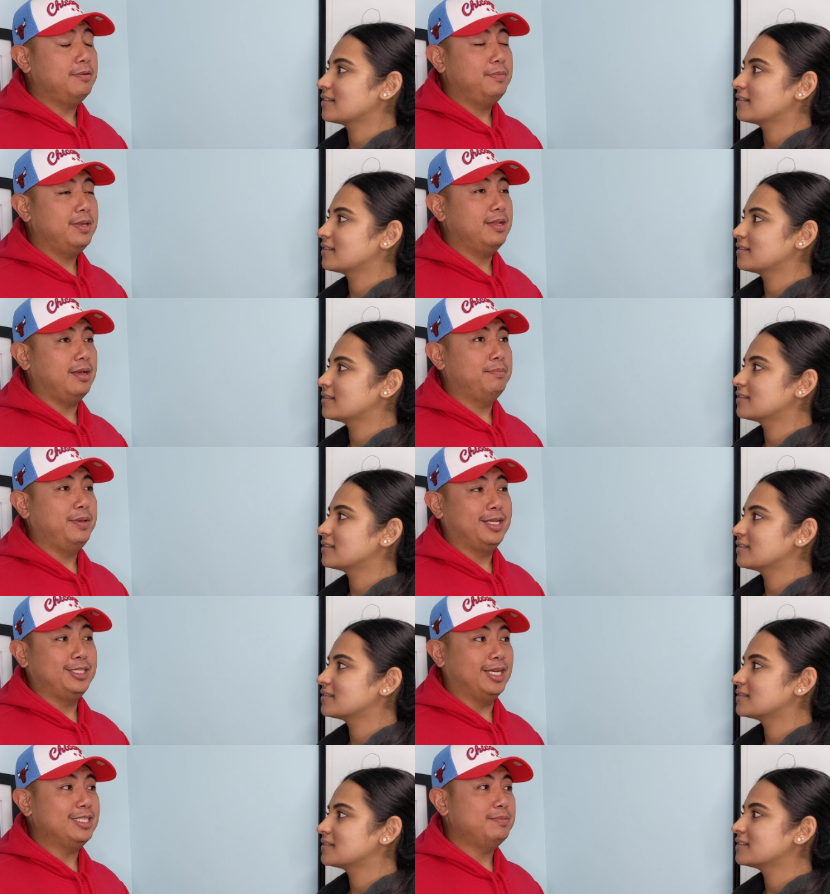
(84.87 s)
Speaker 1: it would be a big
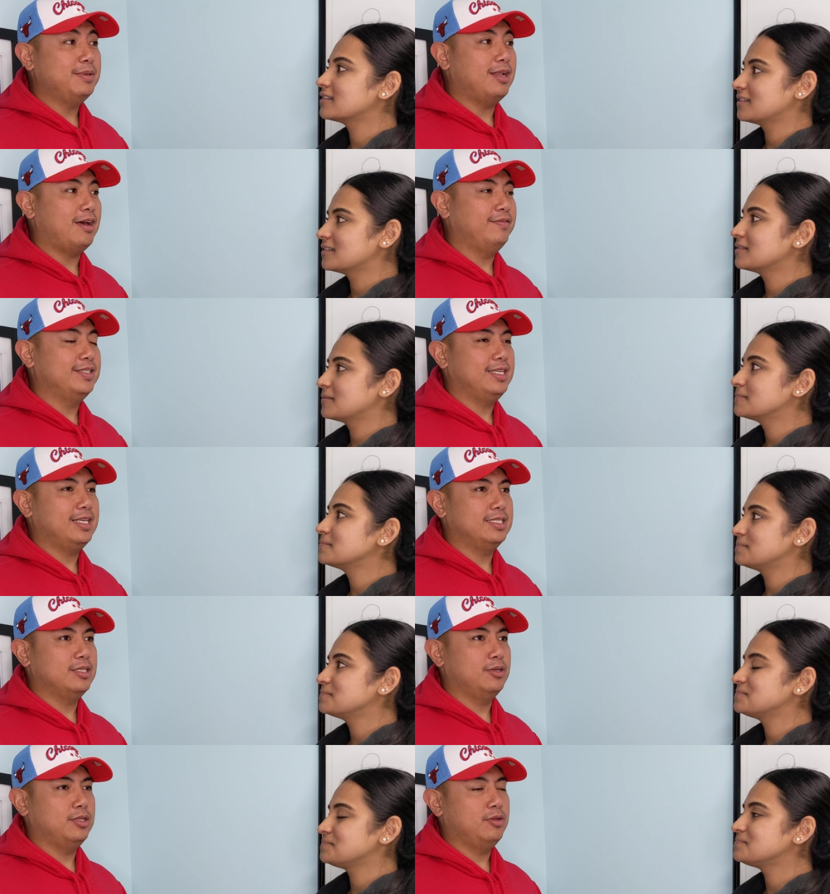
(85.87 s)
adjustment, obviously, because
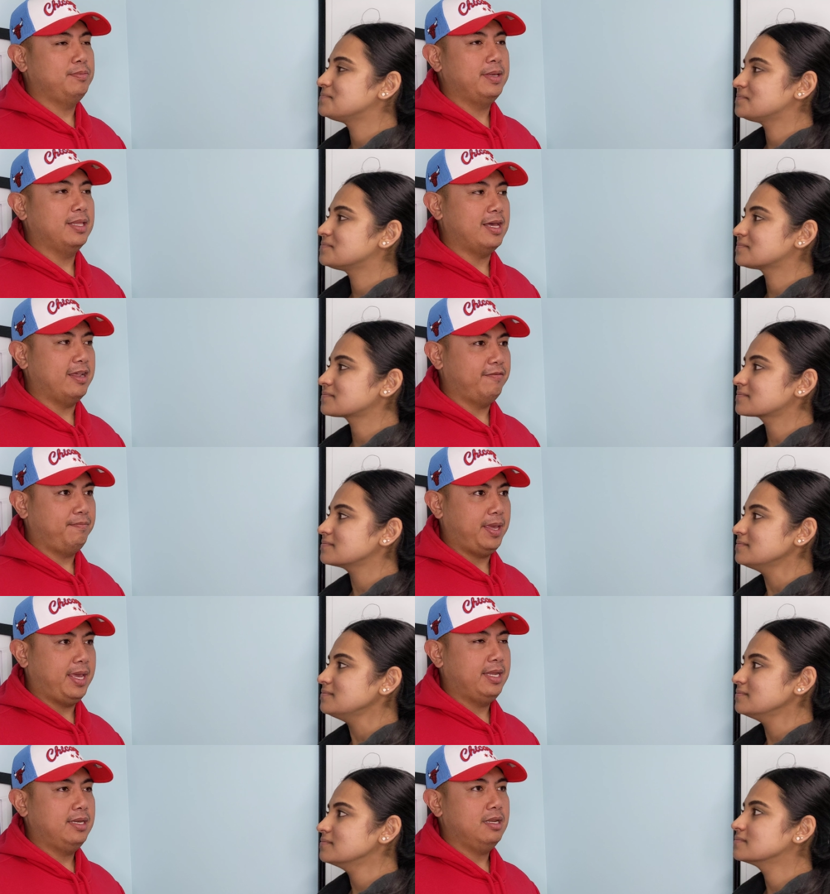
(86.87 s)
there, would be a lot of
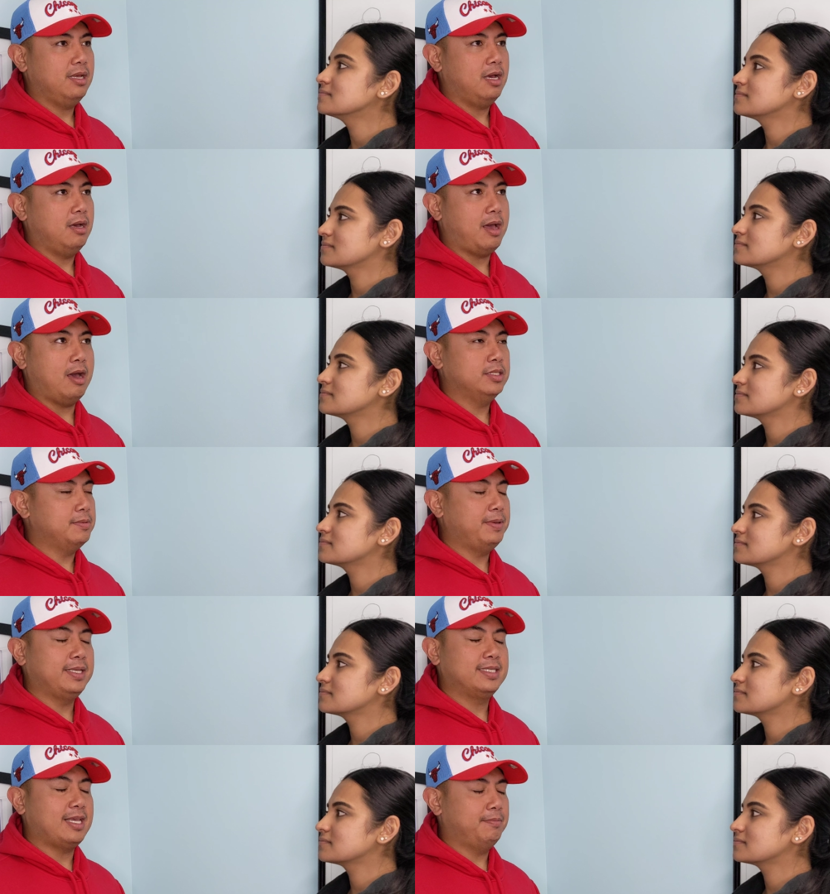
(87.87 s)
pain. Uh, I was a
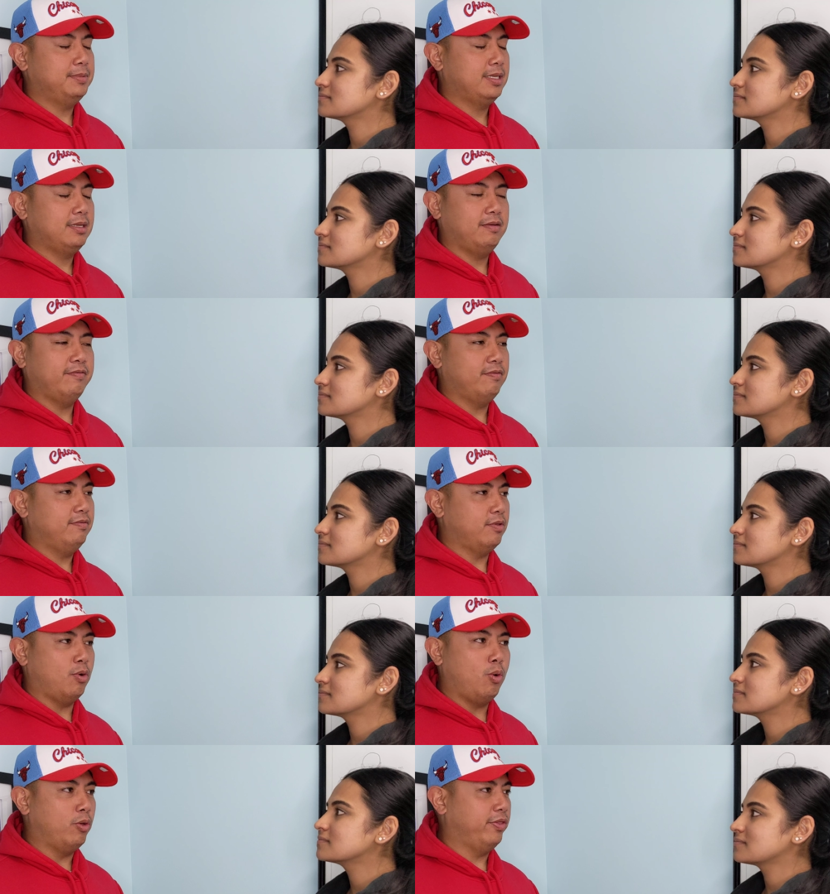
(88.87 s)
big skeptic of the
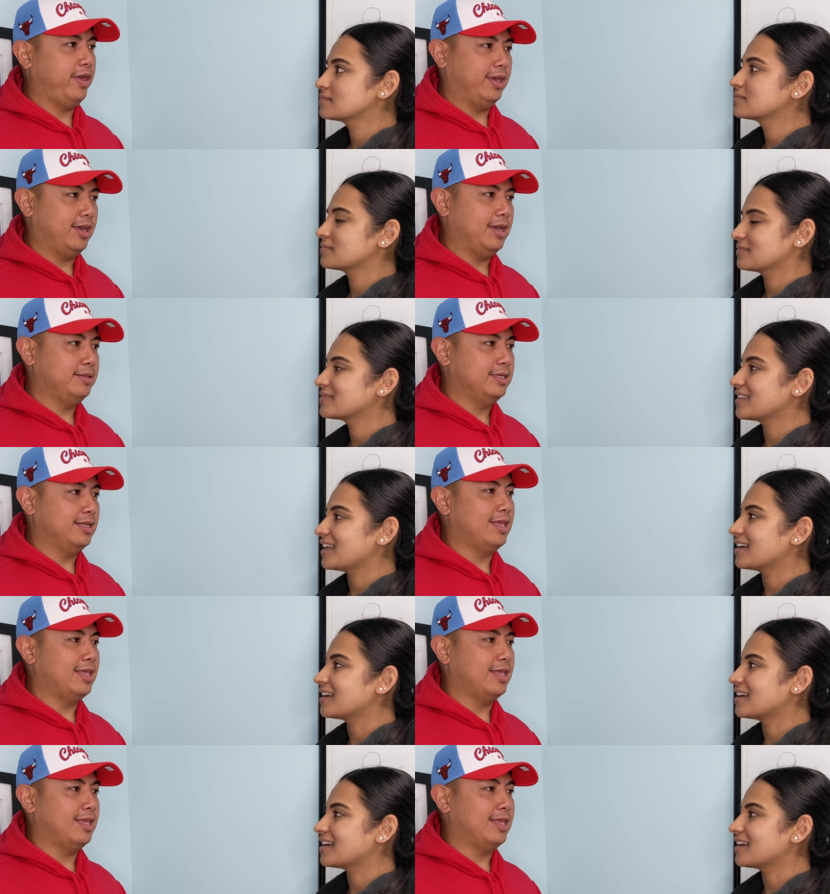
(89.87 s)
whole thing. I did